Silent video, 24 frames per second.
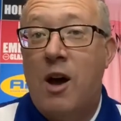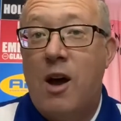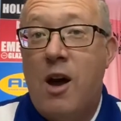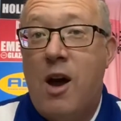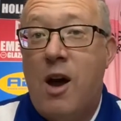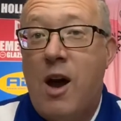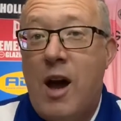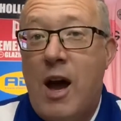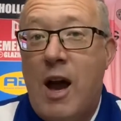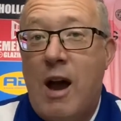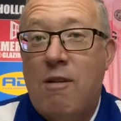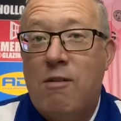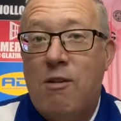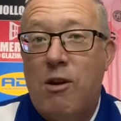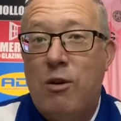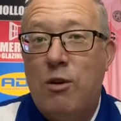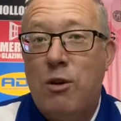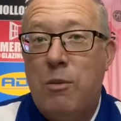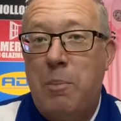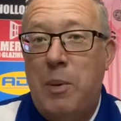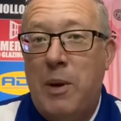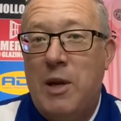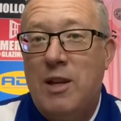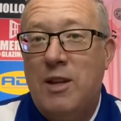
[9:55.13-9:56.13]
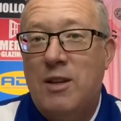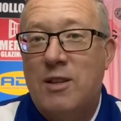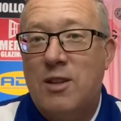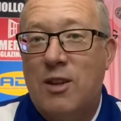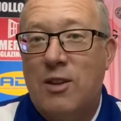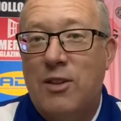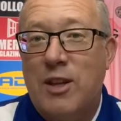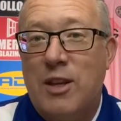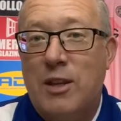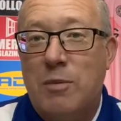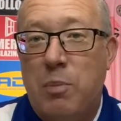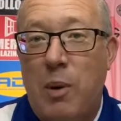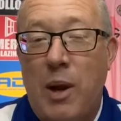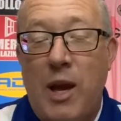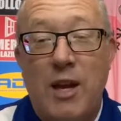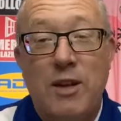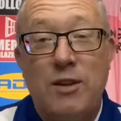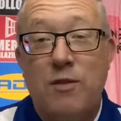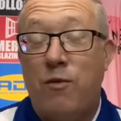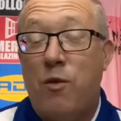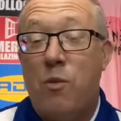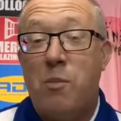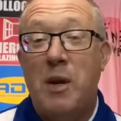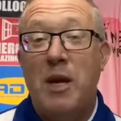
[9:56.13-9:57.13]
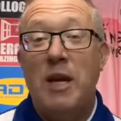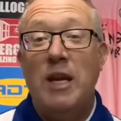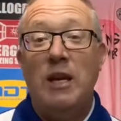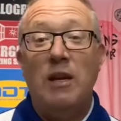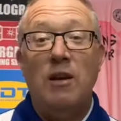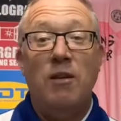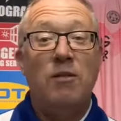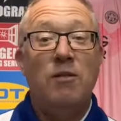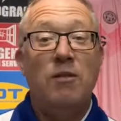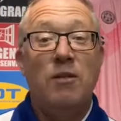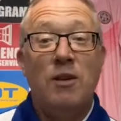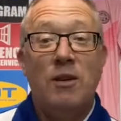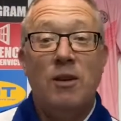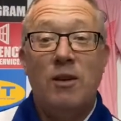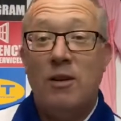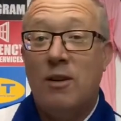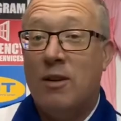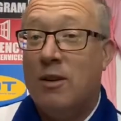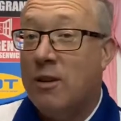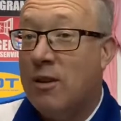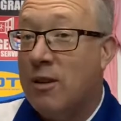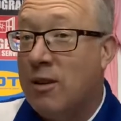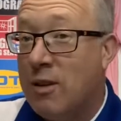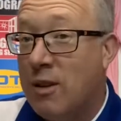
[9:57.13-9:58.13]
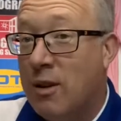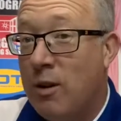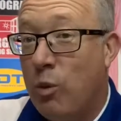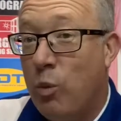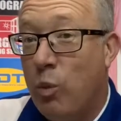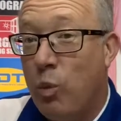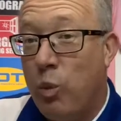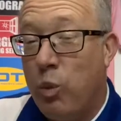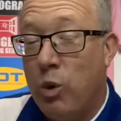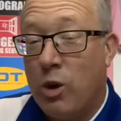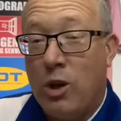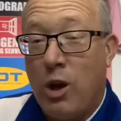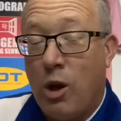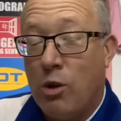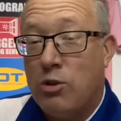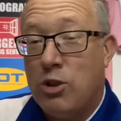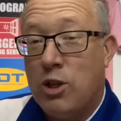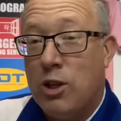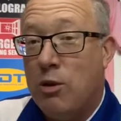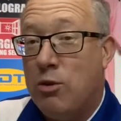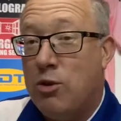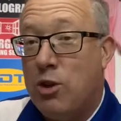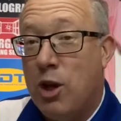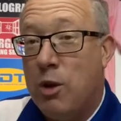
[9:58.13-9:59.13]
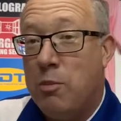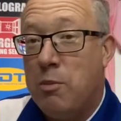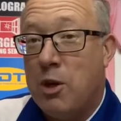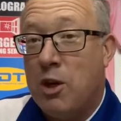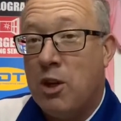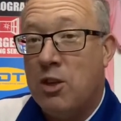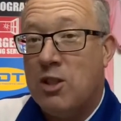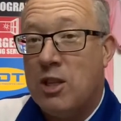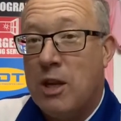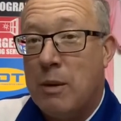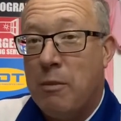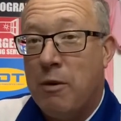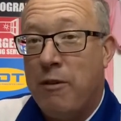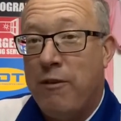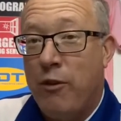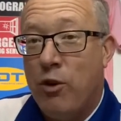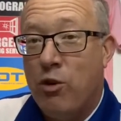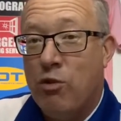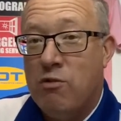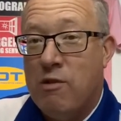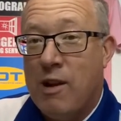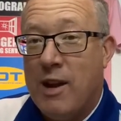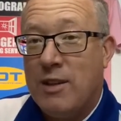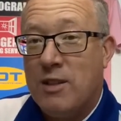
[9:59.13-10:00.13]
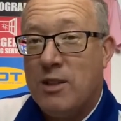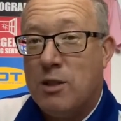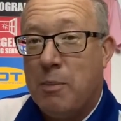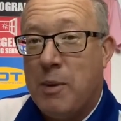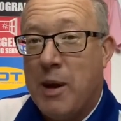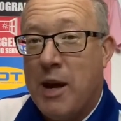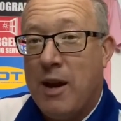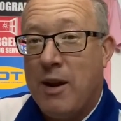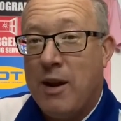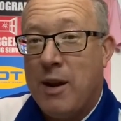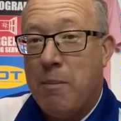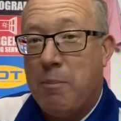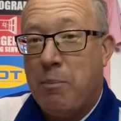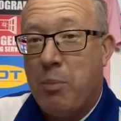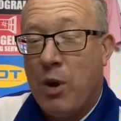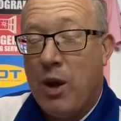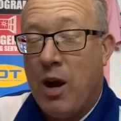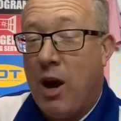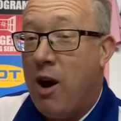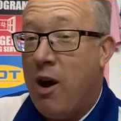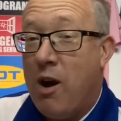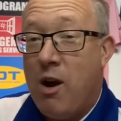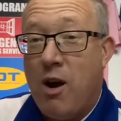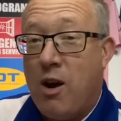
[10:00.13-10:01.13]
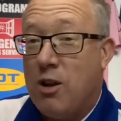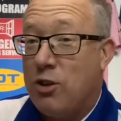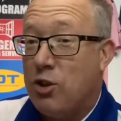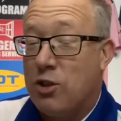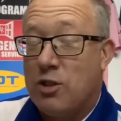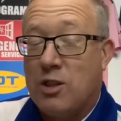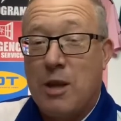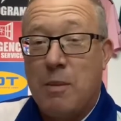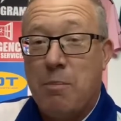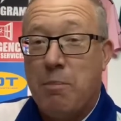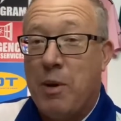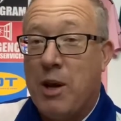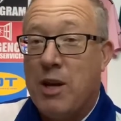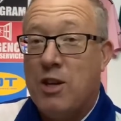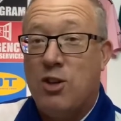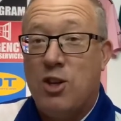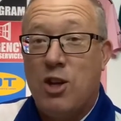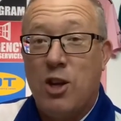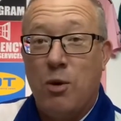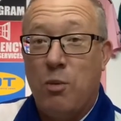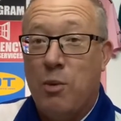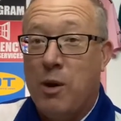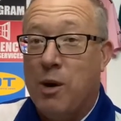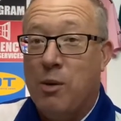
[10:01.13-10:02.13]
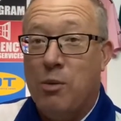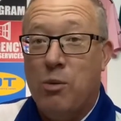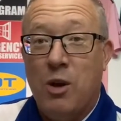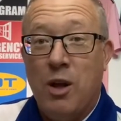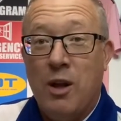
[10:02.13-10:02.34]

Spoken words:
our own opinions on these players. For me, go to YouTube, you can see my full rant about it, but I just think Ben Chilwell